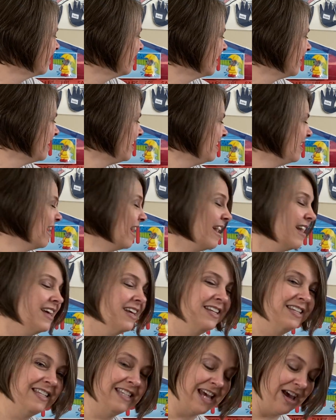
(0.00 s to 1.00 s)
The Y
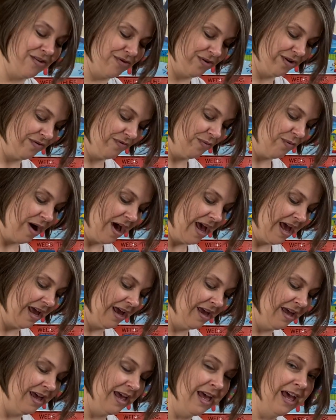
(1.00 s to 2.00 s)
sound of Y.
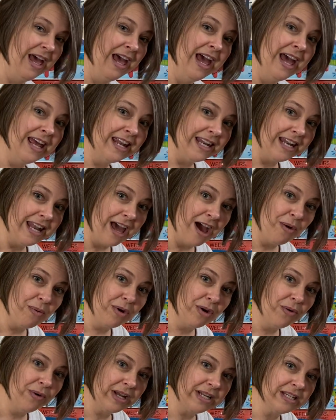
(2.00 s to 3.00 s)
Now
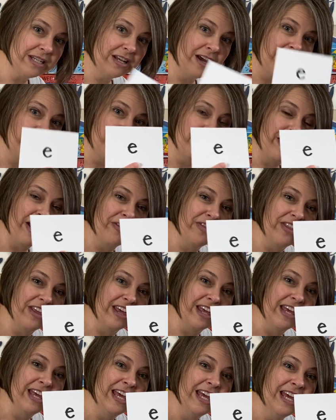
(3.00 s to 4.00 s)
we're going to talk about
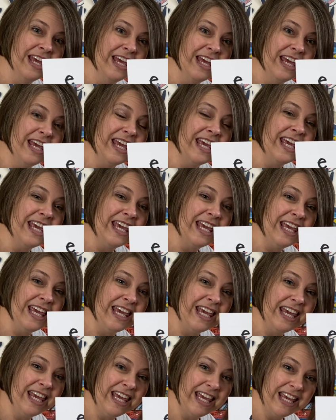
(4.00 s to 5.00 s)
the
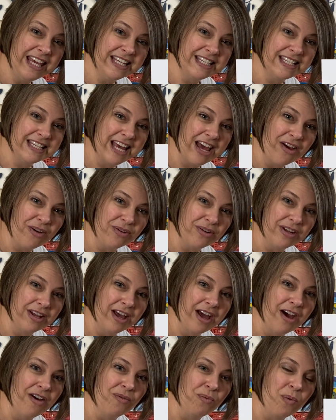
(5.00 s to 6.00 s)
E sound
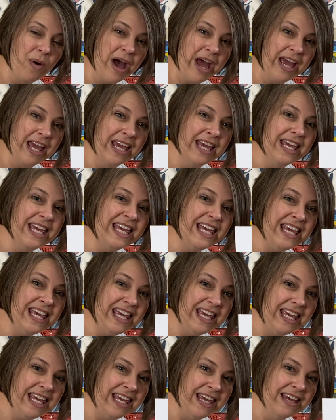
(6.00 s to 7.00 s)
of Y.
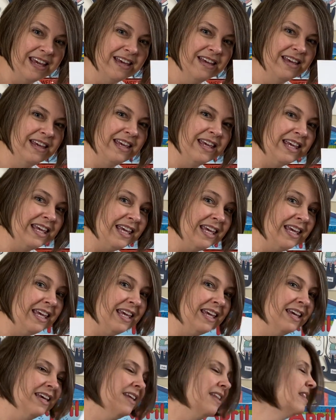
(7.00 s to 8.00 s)
E,
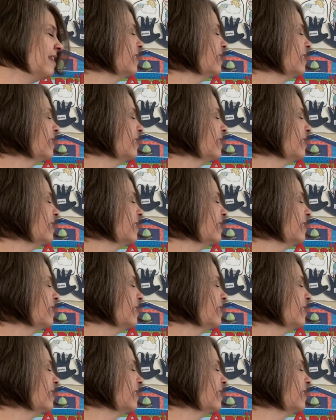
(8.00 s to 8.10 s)
E.